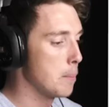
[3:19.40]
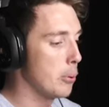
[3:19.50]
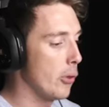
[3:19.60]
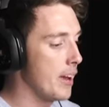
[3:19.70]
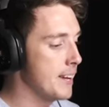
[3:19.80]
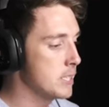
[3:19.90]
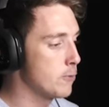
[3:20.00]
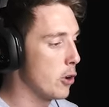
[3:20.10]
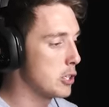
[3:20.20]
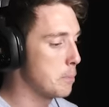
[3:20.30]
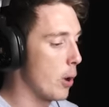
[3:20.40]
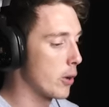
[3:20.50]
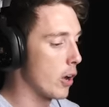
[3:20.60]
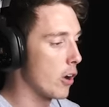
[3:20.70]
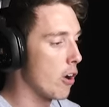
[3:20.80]
Plants versus
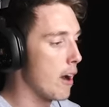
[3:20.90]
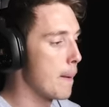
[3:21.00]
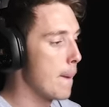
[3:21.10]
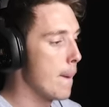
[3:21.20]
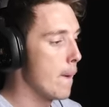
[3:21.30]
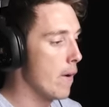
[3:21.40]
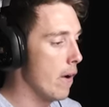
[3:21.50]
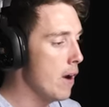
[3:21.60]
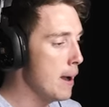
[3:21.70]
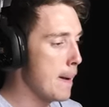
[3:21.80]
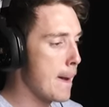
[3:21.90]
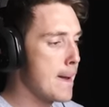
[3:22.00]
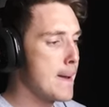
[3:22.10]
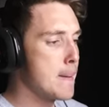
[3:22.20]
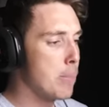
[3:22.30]
pogo guy. All right.
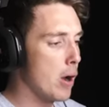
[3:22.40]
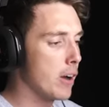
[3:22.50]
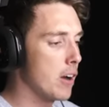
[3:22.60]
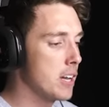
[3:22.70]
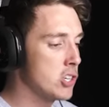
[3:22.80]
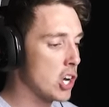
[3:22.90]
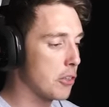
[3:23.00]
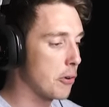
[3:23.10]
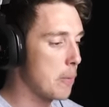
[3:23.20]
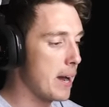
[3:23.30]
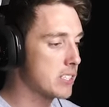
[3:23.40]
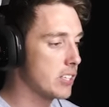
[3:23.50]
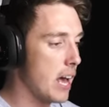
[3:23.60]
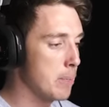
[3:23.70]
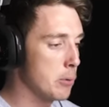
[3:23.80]
Pogo Ninja. throw back to
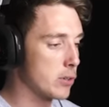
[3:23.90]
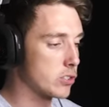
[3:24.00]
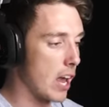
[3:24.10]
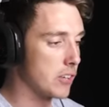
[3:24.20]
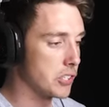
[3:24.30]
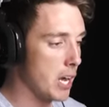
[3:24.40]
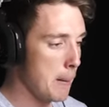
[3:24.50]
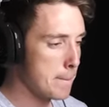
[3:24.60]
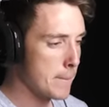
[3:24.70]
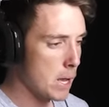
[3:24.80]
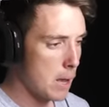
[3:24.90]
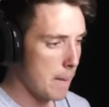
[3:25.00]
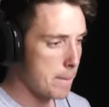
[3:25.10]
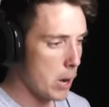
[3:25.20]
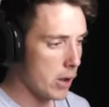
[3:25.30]
the Happy Wheels days, eh?
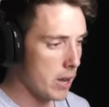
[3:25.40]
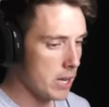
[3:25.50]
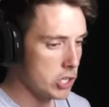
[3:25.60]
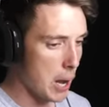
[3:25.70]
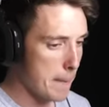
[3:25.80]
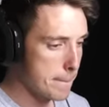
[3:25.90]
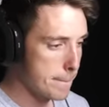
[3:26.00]
Pogo Ninja.